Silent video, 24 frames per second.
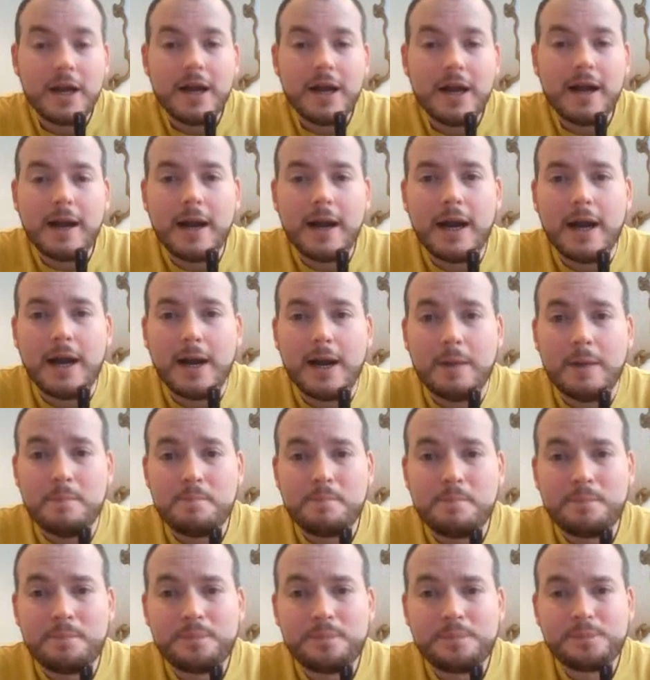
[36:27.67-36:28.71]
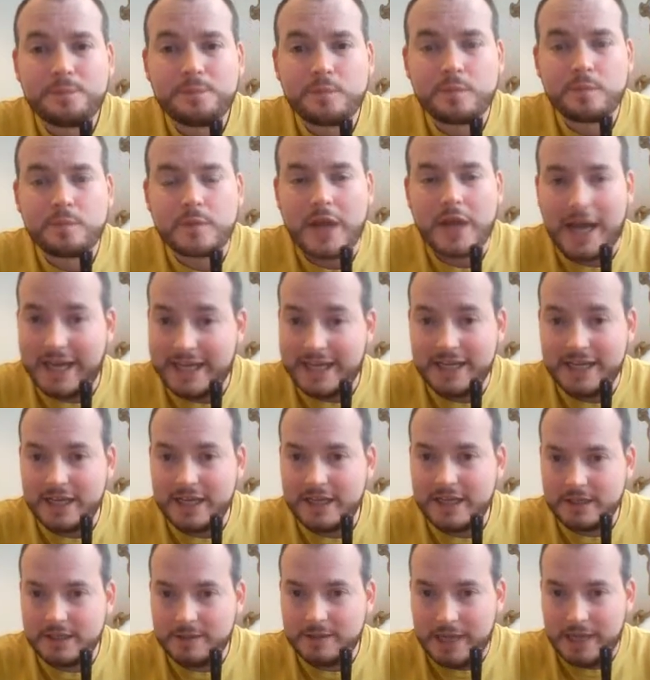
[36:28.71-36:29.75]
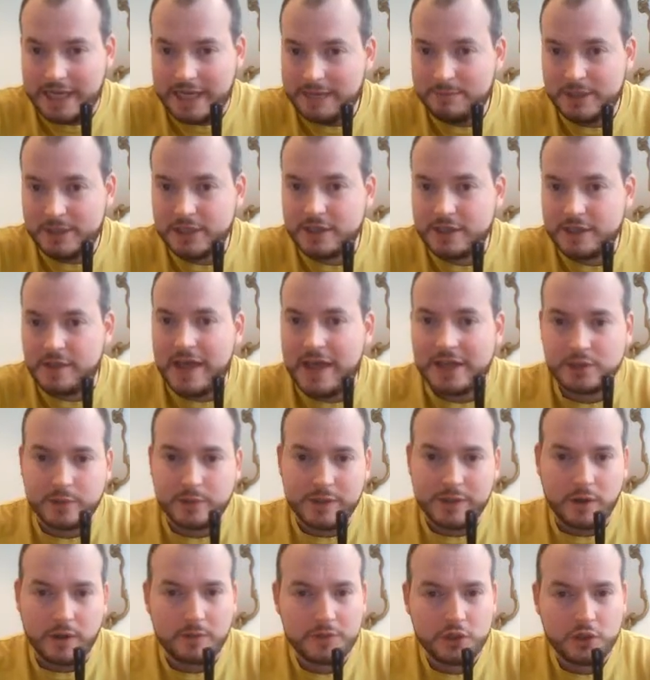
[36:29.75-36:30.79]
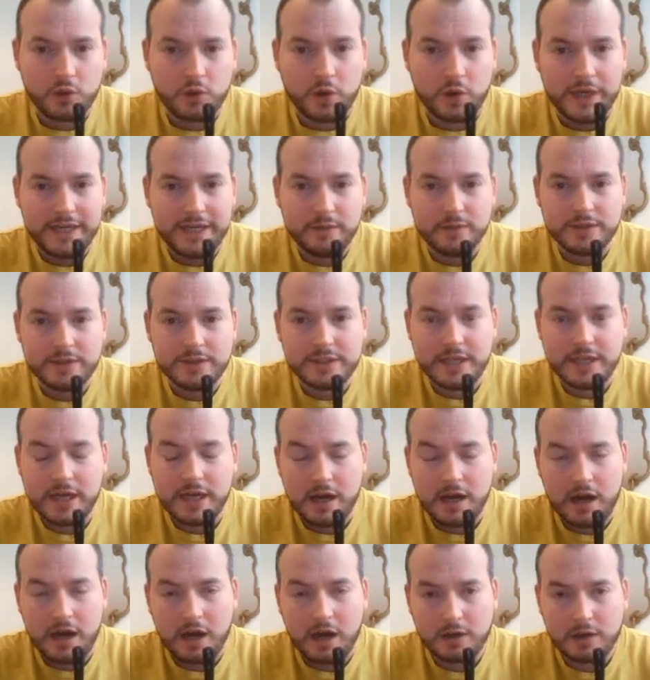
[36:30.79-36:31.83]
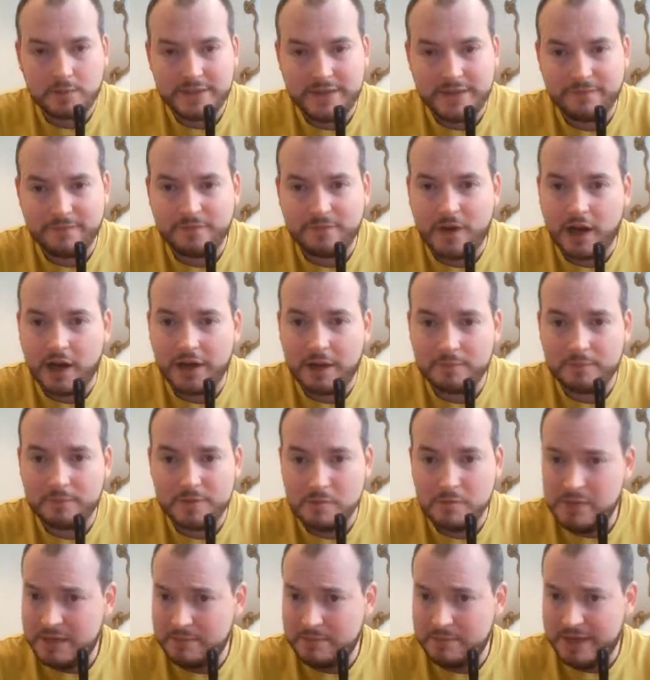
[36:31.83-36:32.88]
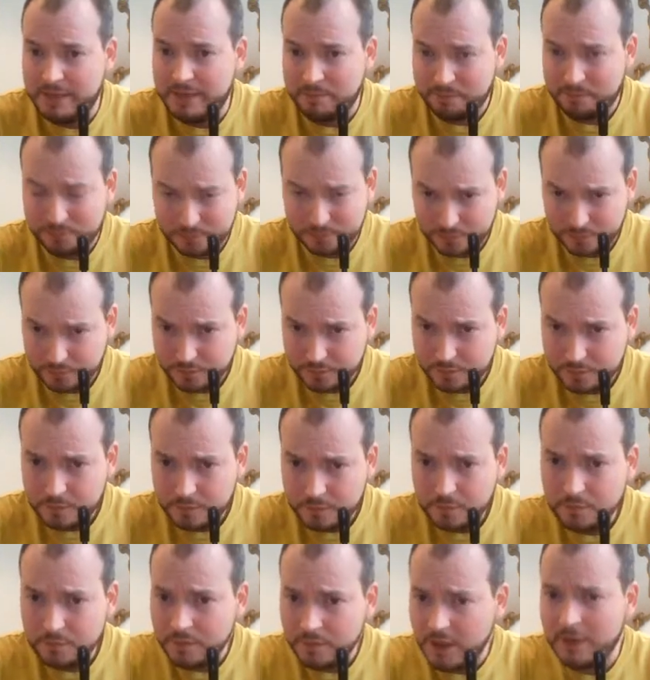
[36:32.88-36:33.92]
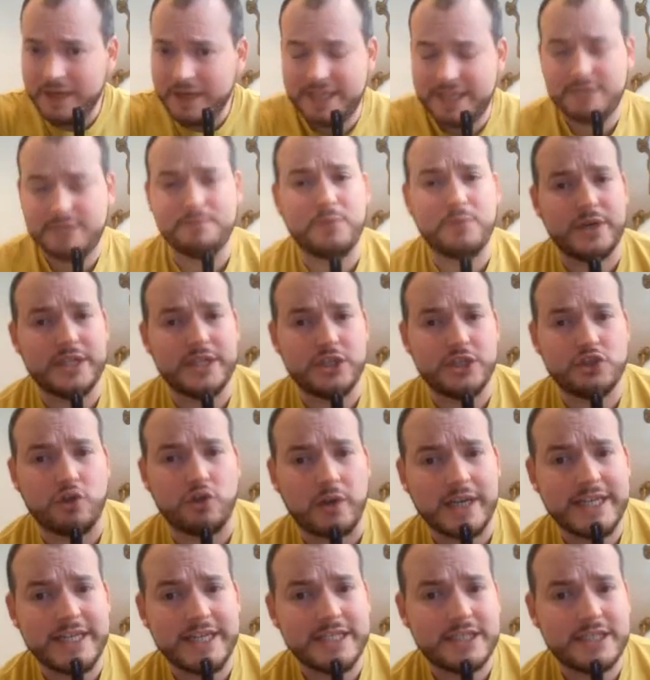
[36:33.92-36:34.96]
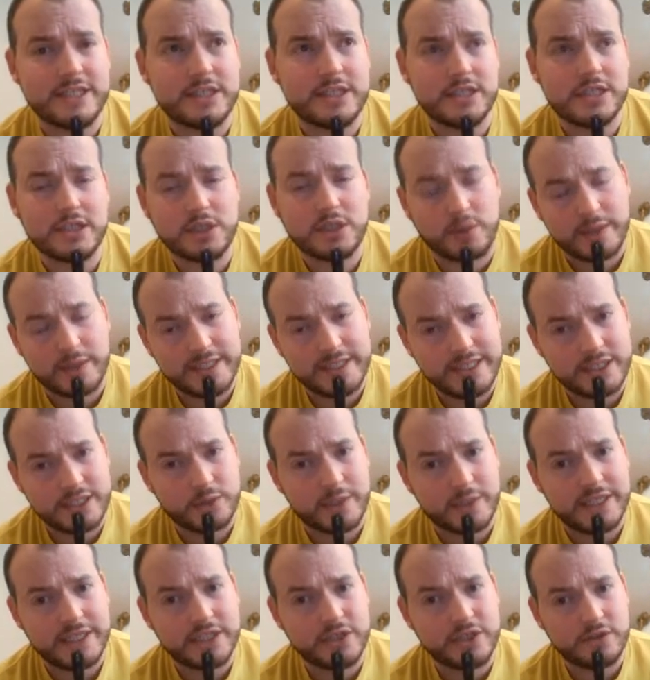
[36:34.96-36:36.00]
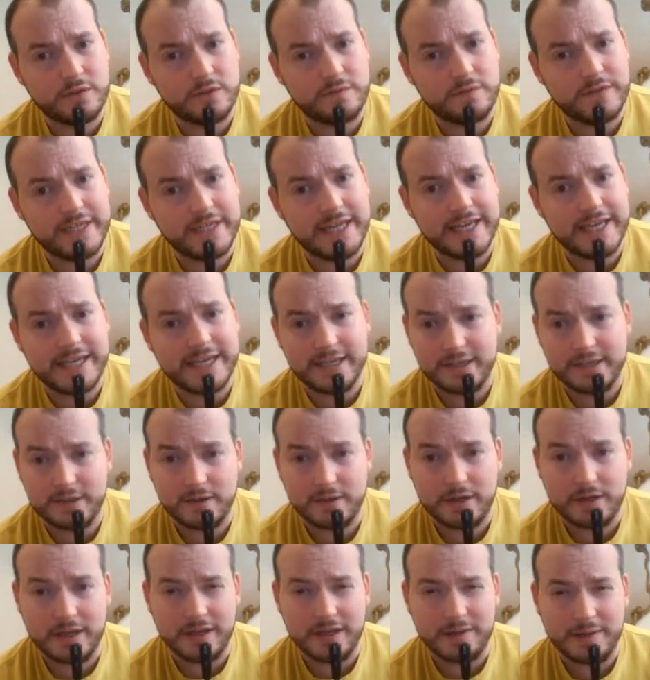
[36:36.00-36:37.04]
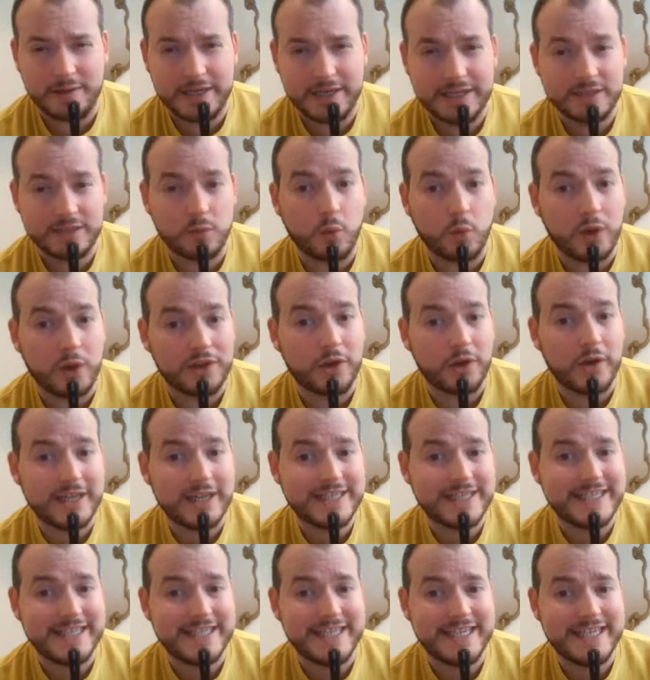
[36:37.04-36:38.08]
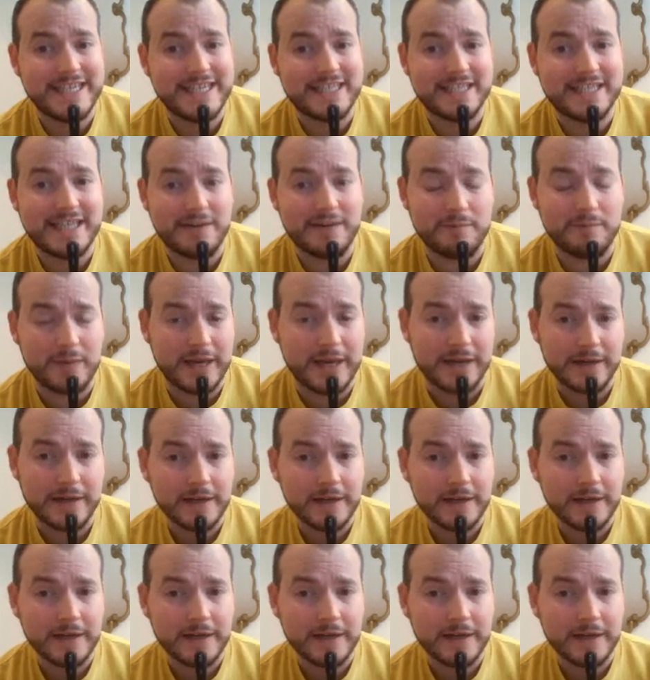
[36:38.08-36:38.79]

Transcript: And he because of that swindle, I'm sure he was 100% fired up to beat me. He's pretty strong. He's 2022 FIDE and he's a 190 ECF player.